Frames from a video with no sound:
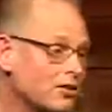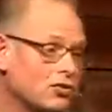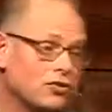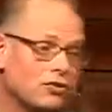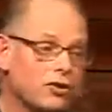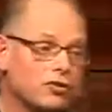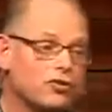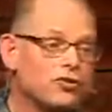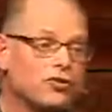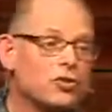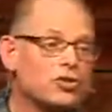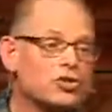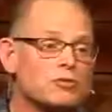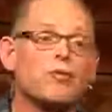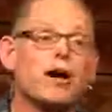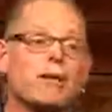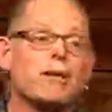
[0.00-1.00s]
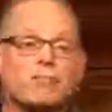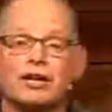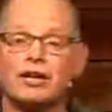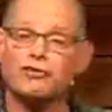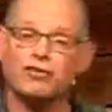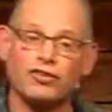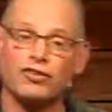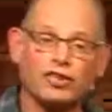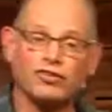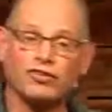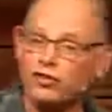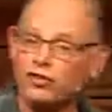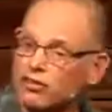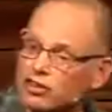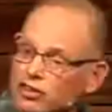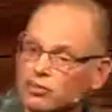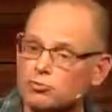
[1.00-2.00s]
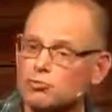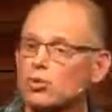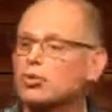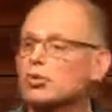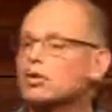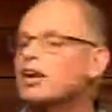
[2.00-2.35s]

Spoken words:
from the Forge might be a very small